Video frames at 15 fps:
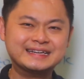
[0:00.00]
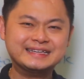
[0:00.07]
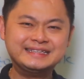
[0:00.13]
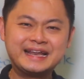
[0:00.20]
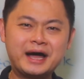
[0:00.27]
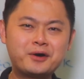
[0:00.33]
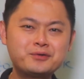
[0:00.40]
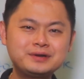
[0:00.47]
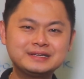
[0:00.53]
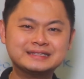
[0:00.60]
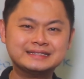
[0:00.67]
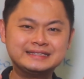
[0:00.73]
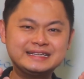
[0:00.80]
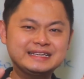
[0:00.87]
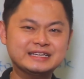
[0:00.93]
now
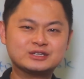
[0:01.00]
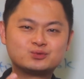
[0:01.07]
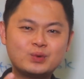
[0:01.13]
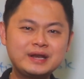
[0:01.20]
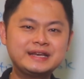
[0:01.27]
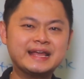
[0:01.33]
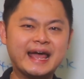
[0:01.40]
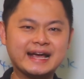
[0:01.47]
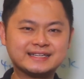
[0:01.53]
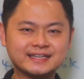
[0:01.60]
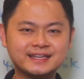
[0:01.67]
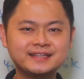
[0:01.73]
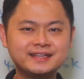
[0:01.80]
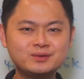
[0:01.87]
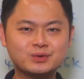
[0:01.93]
it is when the
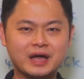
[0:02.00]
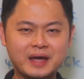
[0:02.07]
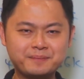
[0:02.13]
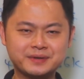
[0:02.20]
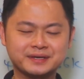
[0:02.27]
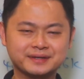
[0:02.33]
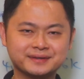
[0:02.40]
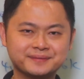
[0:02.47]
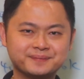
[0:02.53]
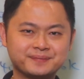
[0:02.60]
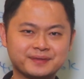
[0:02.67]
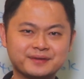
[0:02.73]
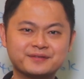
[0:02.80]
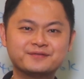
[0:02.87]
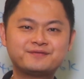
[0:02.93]
exciting thing will happen.
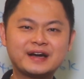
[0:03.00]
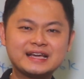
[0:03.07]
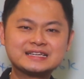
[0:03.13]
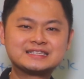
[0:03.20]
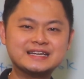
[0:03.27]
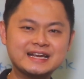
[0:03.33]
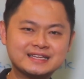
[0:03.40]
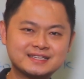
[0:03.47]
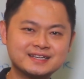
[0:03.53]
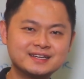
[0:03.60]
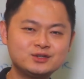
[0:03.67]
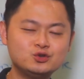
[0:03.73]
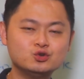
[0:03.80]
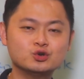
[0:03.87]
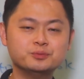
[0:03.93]
5 years later,
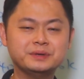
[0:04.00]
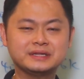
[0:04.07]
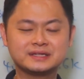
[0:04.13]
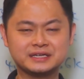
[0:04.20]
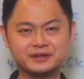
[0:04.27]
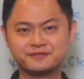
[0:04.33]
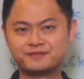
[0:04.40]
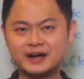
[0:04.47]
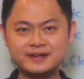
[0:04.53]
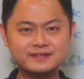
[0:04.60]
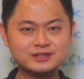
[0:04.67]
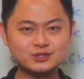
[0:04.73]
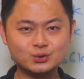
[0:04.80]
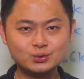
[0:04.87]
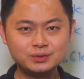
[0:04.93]
you will be 35
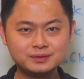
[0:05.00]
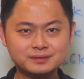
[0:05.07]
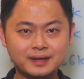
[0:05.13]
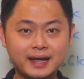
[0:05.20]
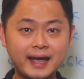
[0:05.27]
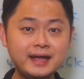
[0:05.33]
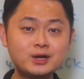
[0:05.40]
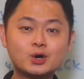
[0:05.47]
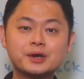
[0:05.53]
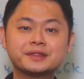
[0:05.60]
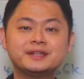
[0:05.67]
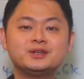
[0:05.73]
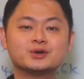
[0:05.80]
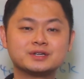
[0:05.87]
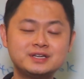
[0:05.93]
years old and
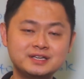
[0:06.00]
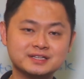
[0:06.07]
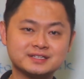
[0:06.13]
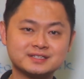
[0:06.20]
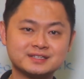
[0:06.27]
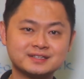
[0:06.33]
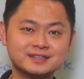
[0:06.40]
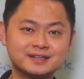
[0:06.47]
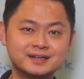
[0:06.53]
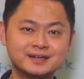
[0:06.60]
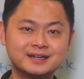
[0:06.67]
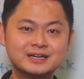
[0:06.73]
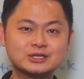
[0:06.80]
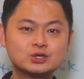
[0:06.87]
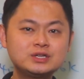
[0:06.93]
collecting your keys.
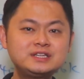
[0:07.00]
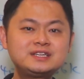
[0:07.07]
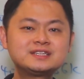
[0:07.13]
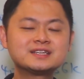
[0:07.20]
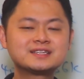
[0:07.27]
So this is a